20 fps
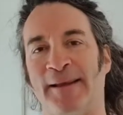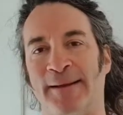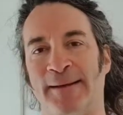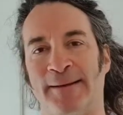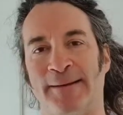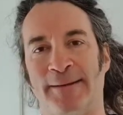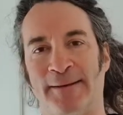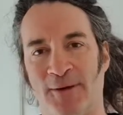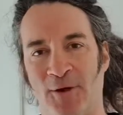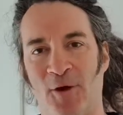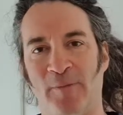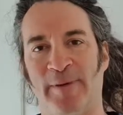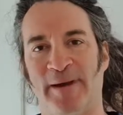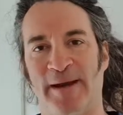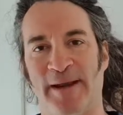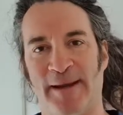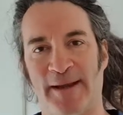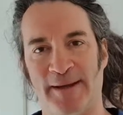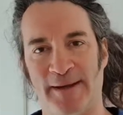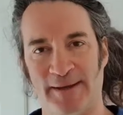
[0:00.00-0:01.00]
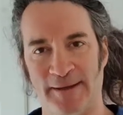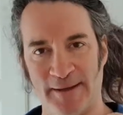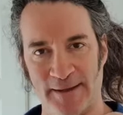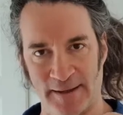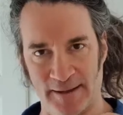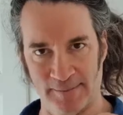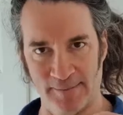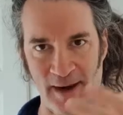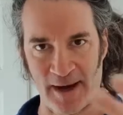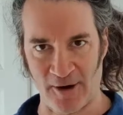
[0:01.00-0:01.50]
in Copenhagen
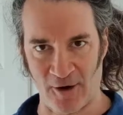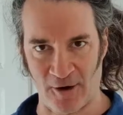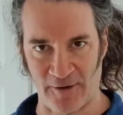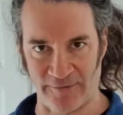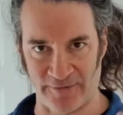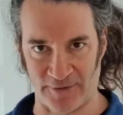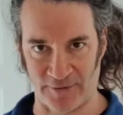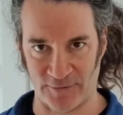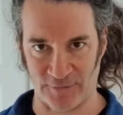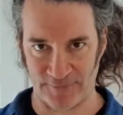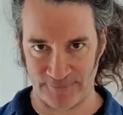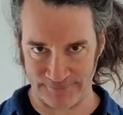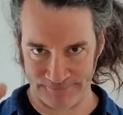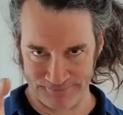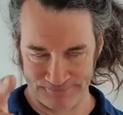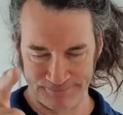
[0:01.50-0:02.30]
in my office.